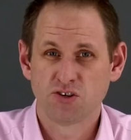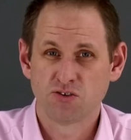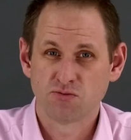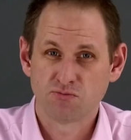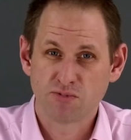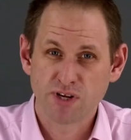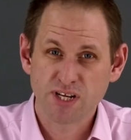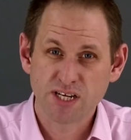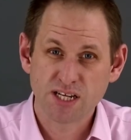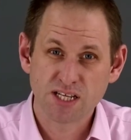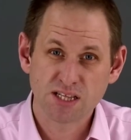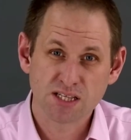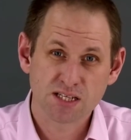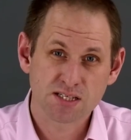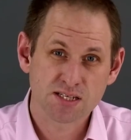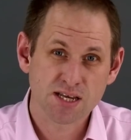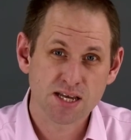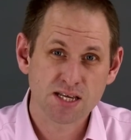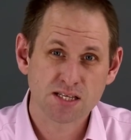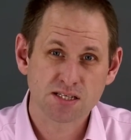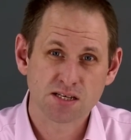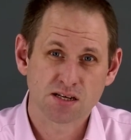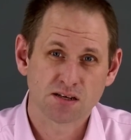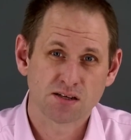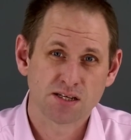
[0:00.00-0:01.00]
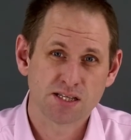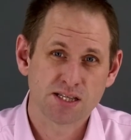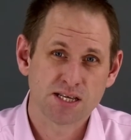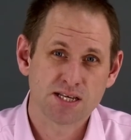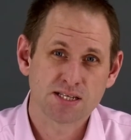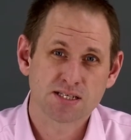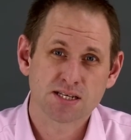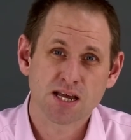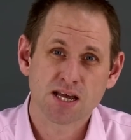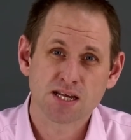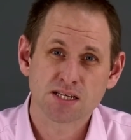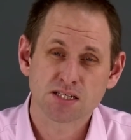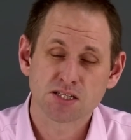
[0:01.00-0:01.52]
Reading the data like
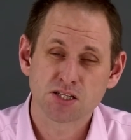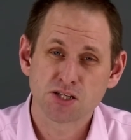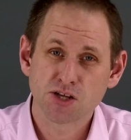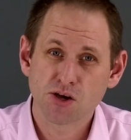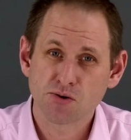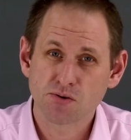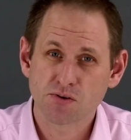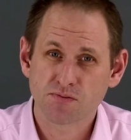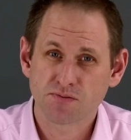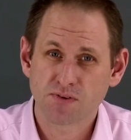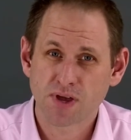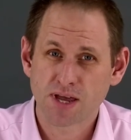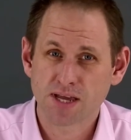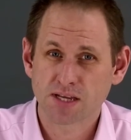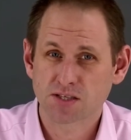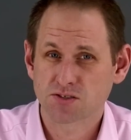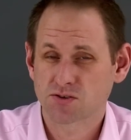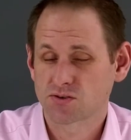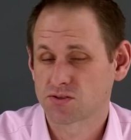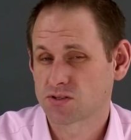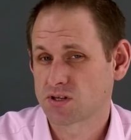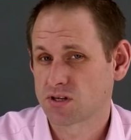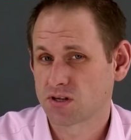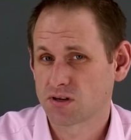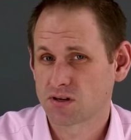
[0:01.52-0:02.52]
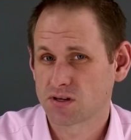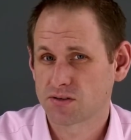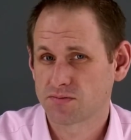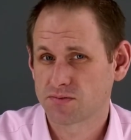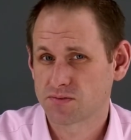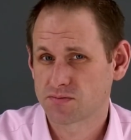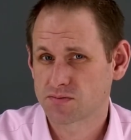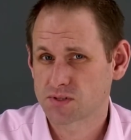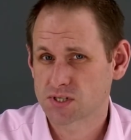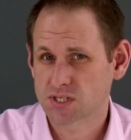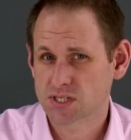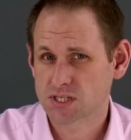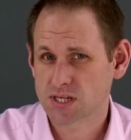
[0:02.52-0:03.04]
this has no effect on the life
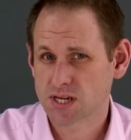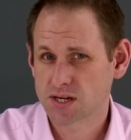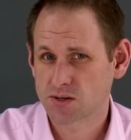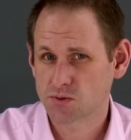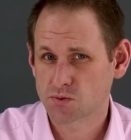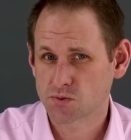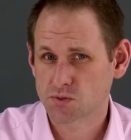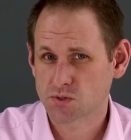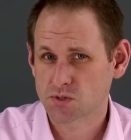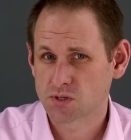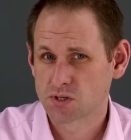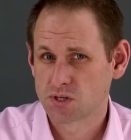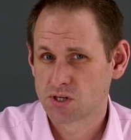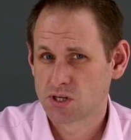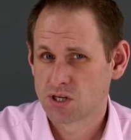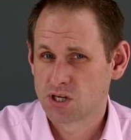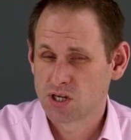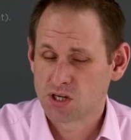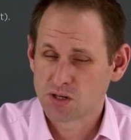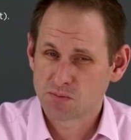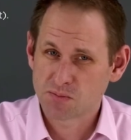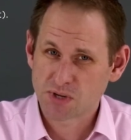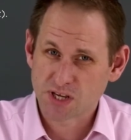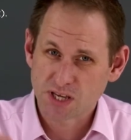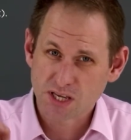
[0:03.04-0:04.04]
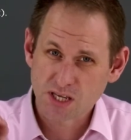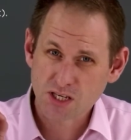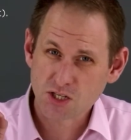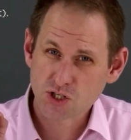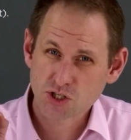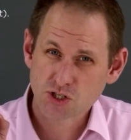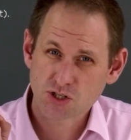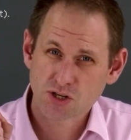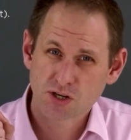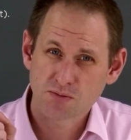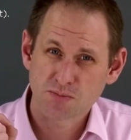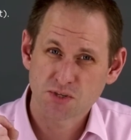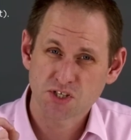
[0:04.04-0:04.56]
of the cells, but
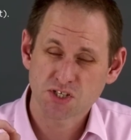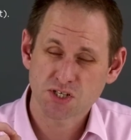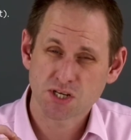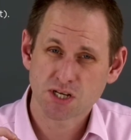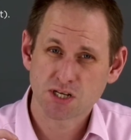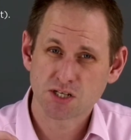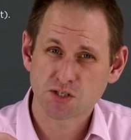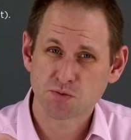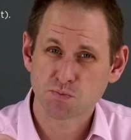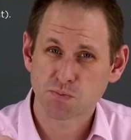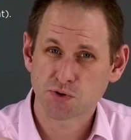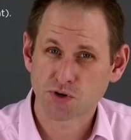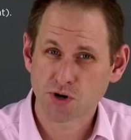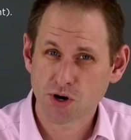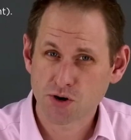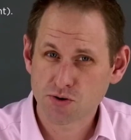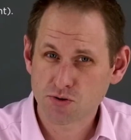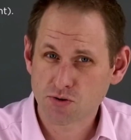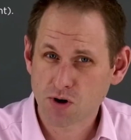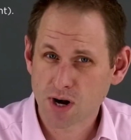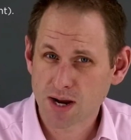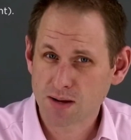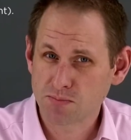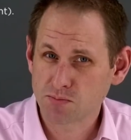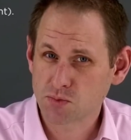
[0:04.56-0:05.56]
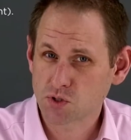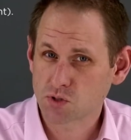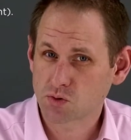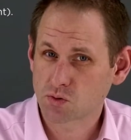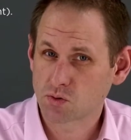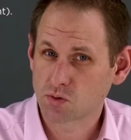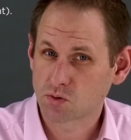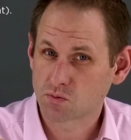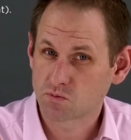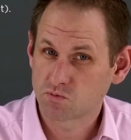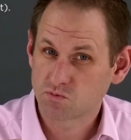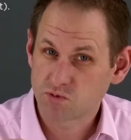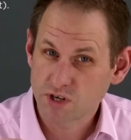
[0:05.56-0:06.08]
each time a cell is programmed
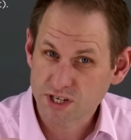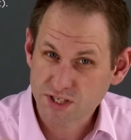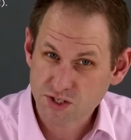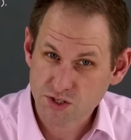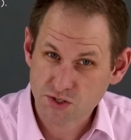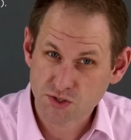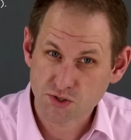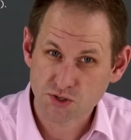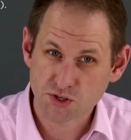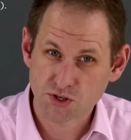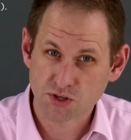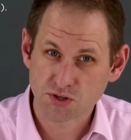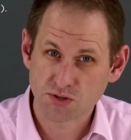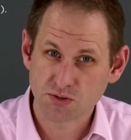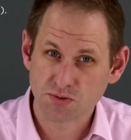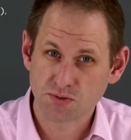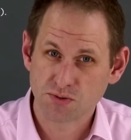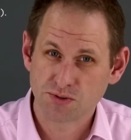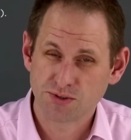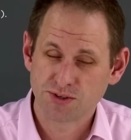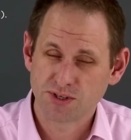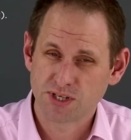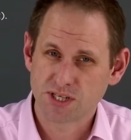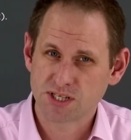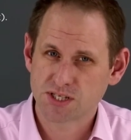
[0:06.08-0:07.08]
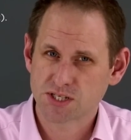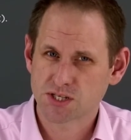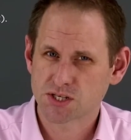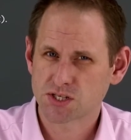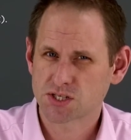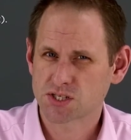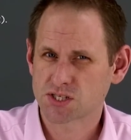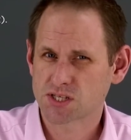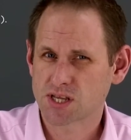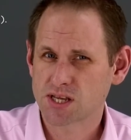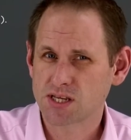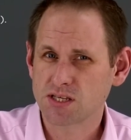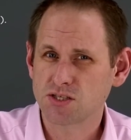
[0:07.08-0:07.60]
or written to, it
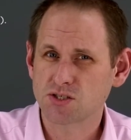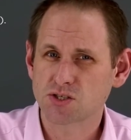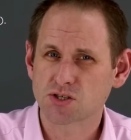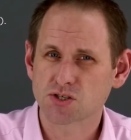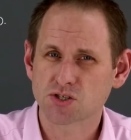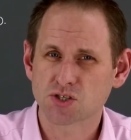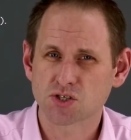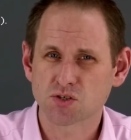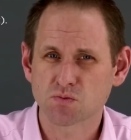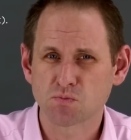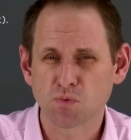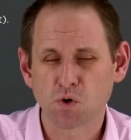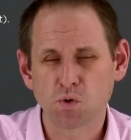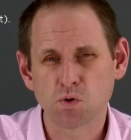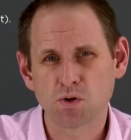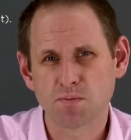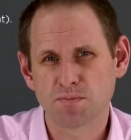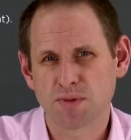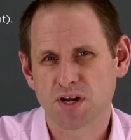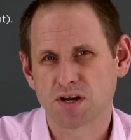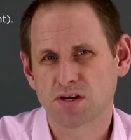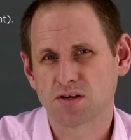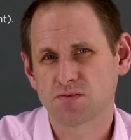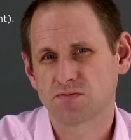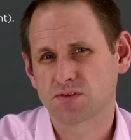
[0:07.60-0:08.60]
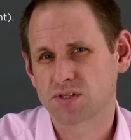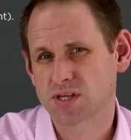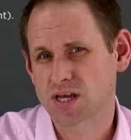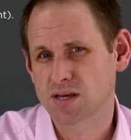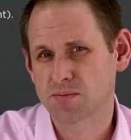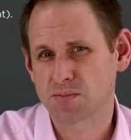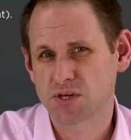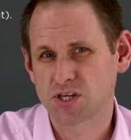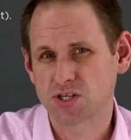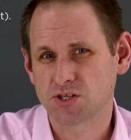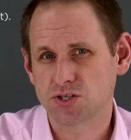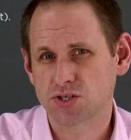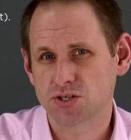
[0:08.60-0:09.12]
sustains a small amount of
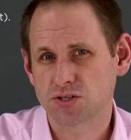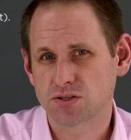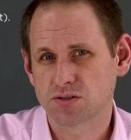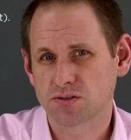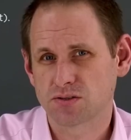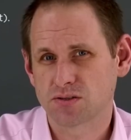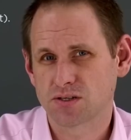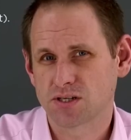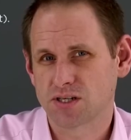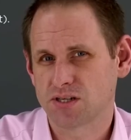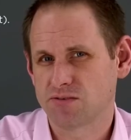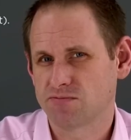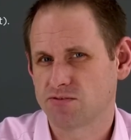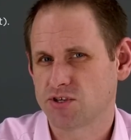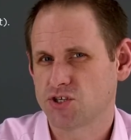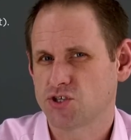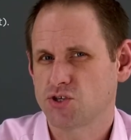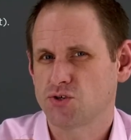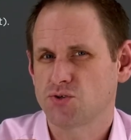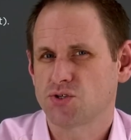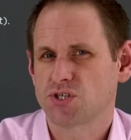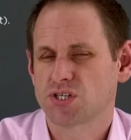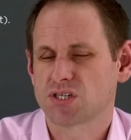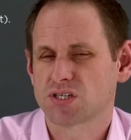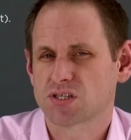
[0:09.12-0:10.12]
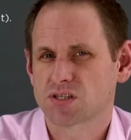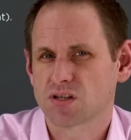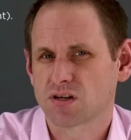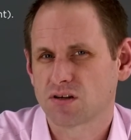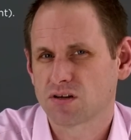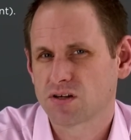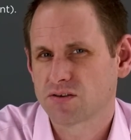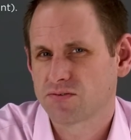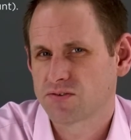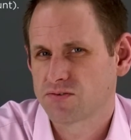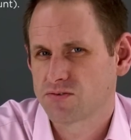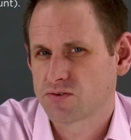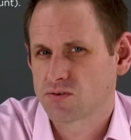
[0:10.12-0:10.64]
damage, and it reduces the
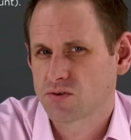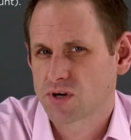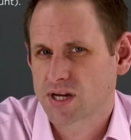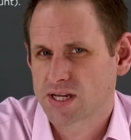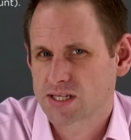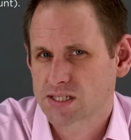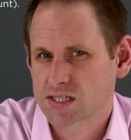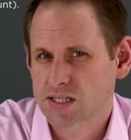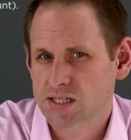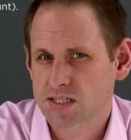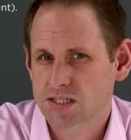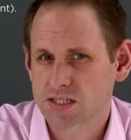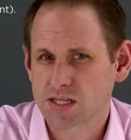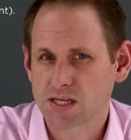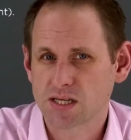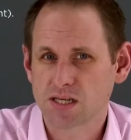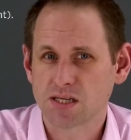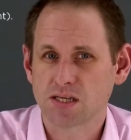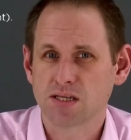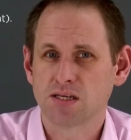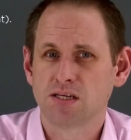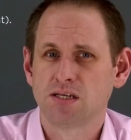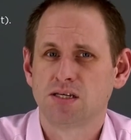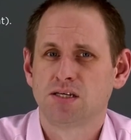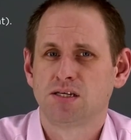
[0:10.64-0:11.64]
life of your SSD